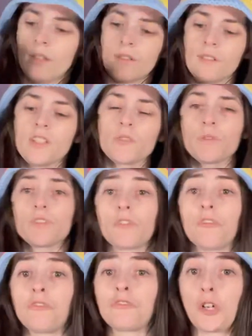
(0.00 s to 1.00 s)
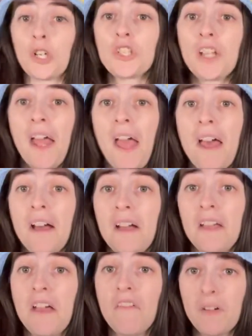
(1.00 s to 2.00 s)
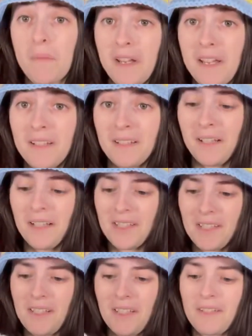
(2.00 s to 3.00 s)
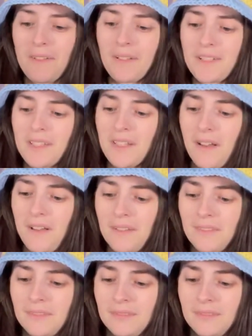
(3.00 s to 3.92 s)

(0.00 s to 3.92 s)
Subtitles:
This was the first hat I ever made. See, as you can tell